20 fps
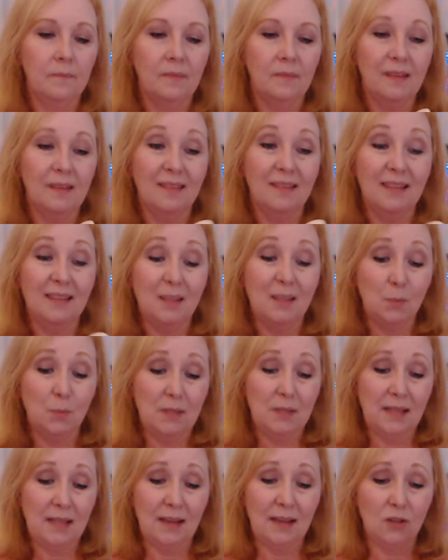This
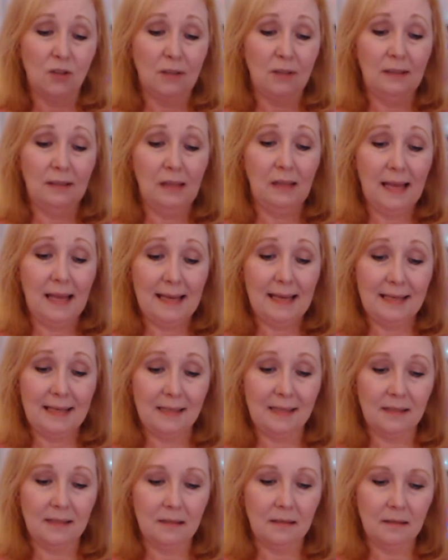one's actually
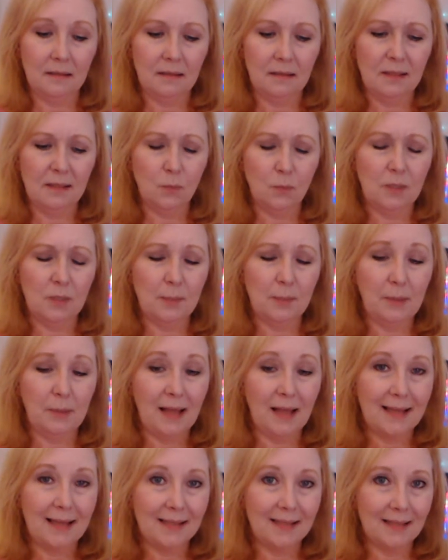glass. This one's
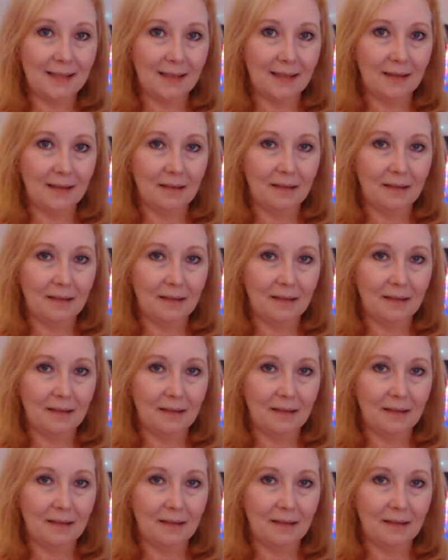plastic.